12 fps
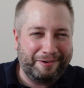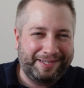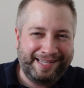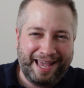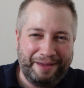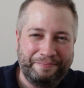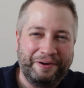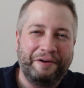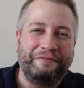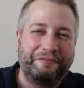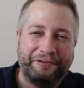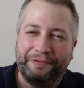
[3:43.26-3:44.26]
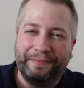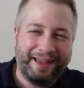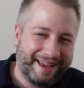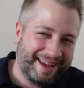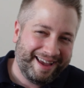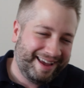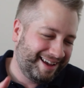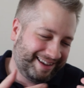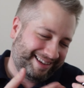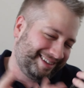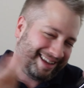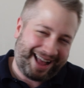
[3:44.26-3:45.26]
I was saying parfum.
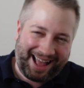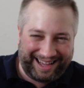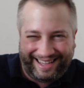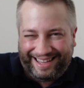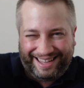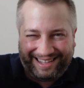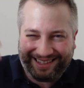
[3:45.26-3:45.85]
I,